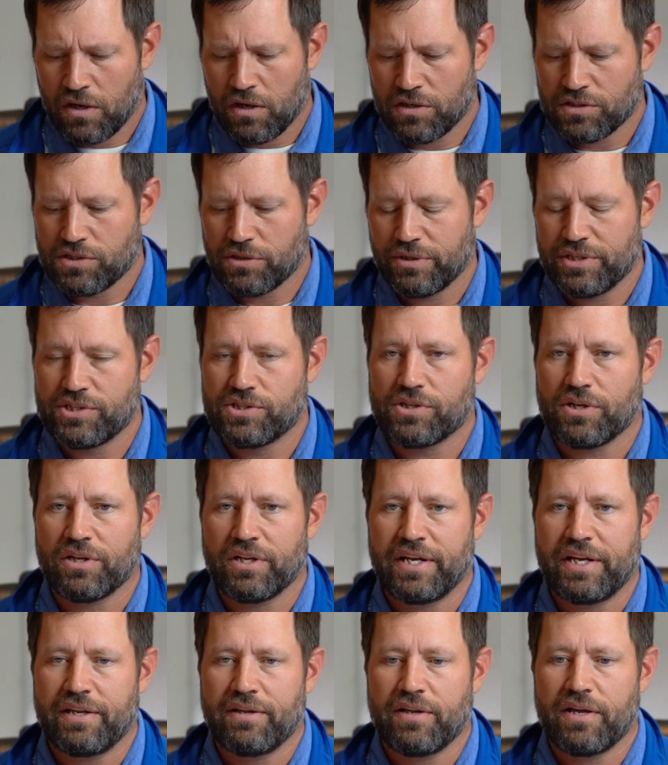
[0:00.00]
Also
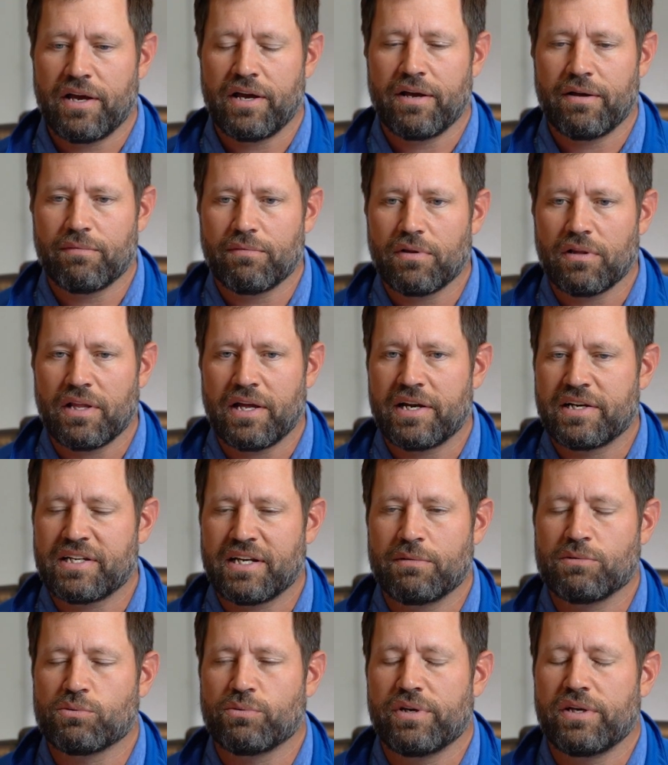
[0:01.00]
installing it, a lot of
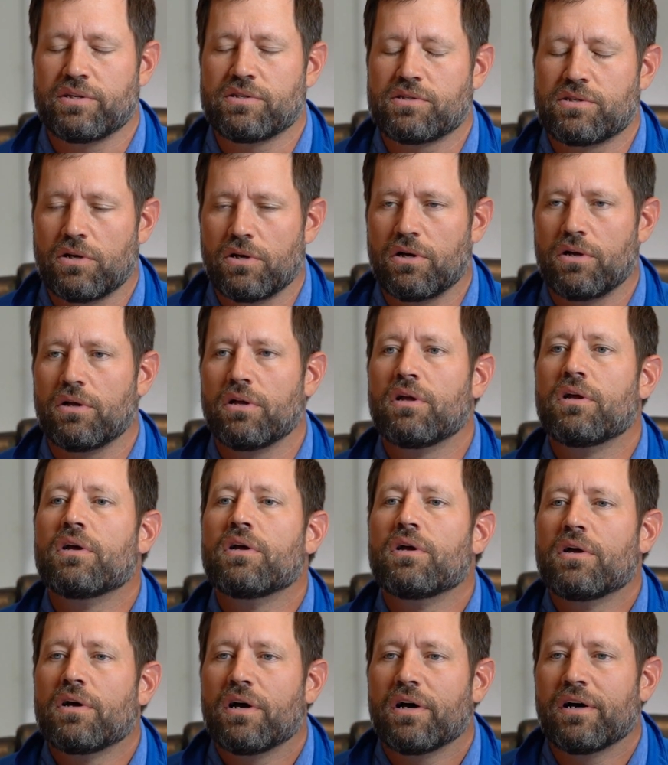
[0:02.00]
times we install
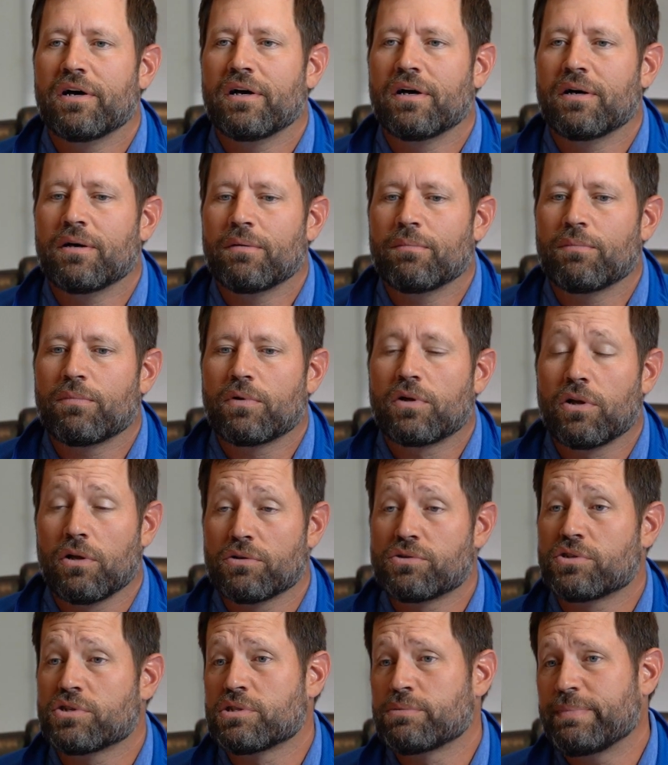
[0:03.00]

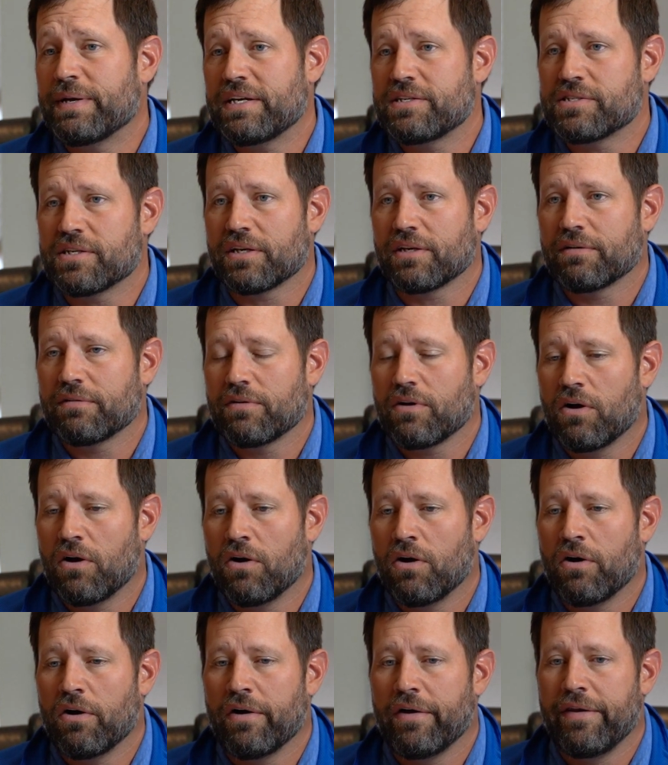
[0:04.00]
closer spacing
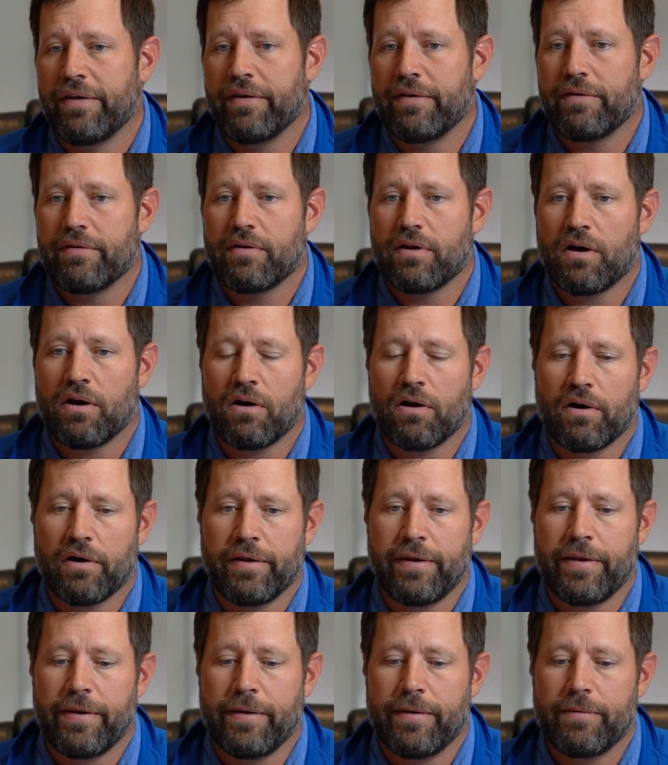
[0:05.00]
on
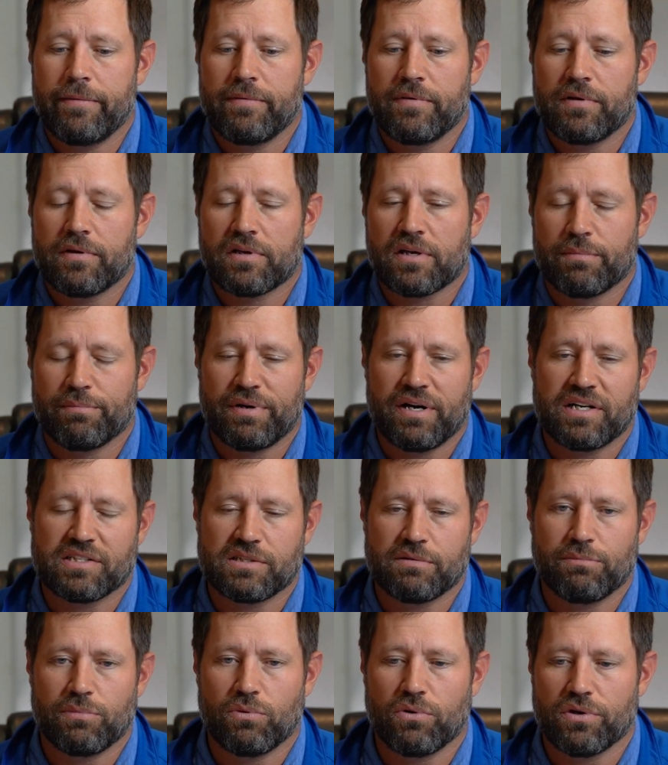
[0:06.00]

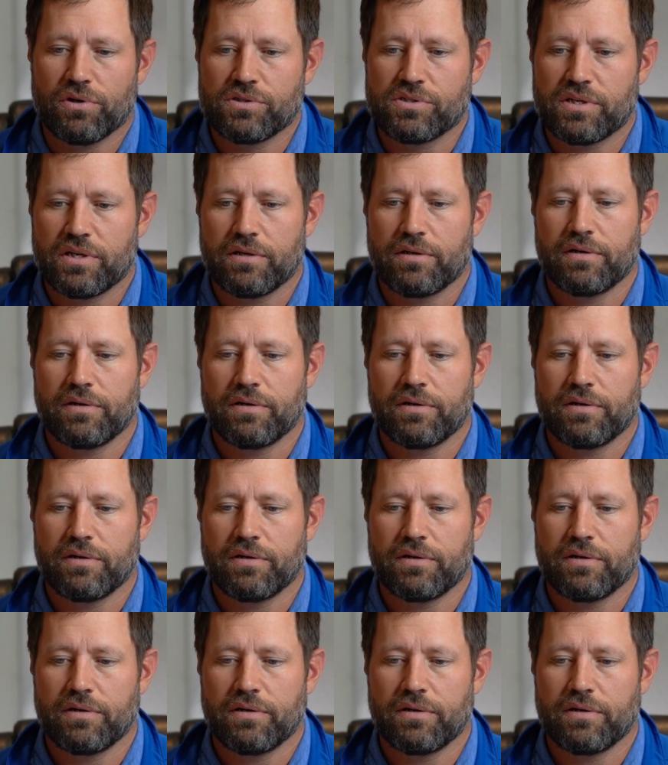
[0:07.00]
composite boards.